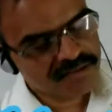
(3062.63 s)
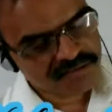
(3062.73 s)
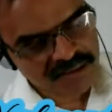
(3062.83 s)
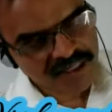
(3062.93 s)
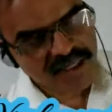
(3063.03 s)

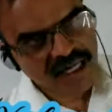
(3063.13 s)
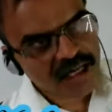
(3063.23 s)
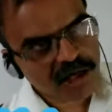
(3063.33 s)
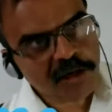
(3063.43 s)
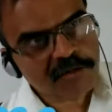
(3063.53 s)

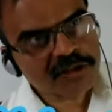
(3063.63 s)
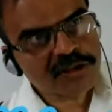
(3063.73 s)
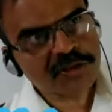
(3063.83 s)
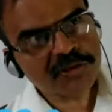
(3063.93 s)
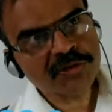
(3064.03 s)
allowed you
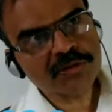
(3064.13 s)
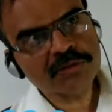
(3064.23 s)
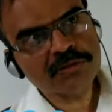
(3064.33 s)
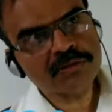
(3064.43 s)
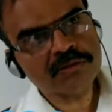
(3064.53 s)

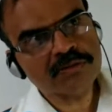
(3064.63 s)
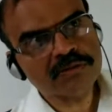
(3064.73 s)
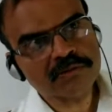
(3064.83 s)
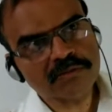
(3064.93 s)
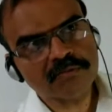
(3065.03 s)
to
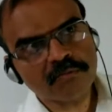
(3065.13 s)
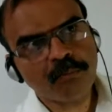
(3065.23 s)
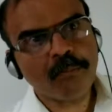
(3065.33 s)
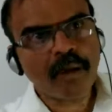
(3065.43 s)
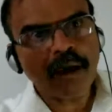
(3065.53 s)

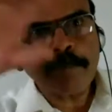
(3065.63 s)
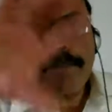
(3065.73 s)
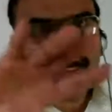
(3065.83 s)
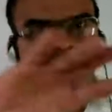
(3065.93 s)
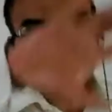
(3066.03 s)
pop
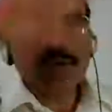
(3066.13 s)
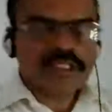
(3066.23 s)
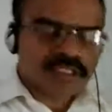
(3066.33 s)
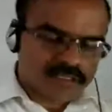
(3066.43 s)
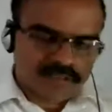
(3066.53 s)
out
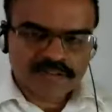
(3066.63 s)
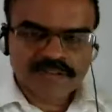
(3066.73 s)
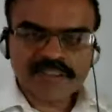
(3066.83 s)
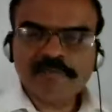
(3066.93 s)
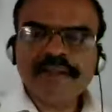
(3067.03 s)
the
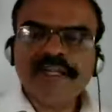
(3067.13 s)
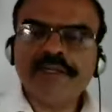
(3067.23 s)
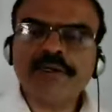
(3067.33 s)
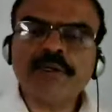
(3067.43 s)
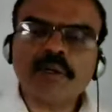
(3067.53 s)

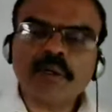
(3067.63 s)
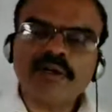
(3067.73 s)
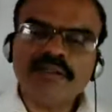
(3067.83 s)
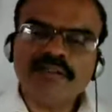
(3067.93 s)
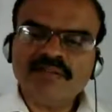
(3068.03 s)
video
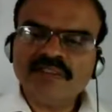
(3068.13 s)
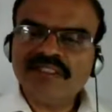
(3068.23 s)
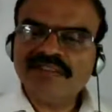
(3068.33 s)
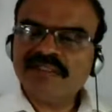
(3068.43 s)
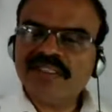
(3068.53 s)

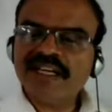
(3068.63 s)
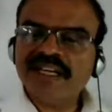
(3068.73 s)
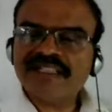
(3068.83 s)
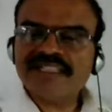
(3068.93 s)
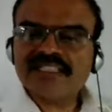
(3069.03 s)
as a
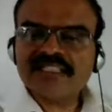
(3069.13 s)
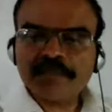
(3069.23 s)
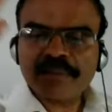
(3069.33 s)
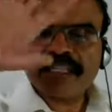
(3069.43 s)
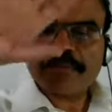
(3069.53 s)

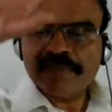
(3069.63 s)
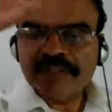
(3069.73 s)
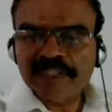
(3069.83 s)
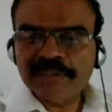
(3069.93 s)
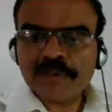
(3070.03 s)
separate
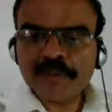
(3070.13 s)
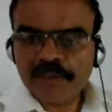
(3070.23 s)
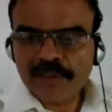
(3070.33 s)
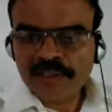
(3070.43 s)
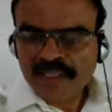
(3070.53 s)
video
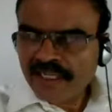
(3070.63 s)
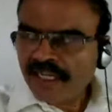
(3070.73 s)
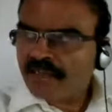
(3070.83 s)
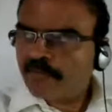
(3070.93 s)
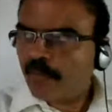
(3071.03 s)
and
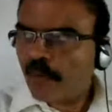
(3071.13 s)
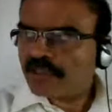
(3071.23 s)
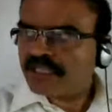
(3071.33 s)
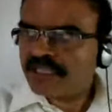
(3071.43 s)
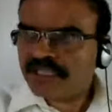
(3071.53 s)
watch it
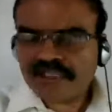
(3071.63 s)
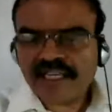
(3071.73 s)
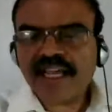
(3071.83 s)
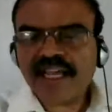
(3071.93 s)
there,